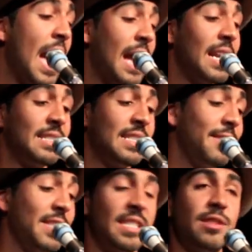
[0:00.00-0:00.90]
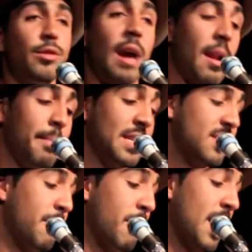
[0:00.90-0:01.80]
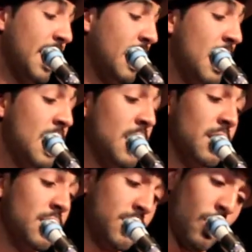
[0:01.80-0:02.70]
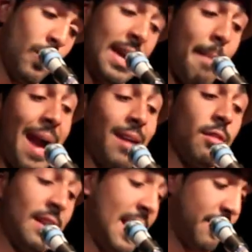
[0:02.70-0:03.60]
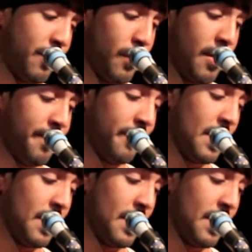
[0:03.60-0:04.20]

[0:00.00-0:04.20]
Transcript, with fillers: and then Stevie says, you gotta meet somebody. So we get back on the dance floor,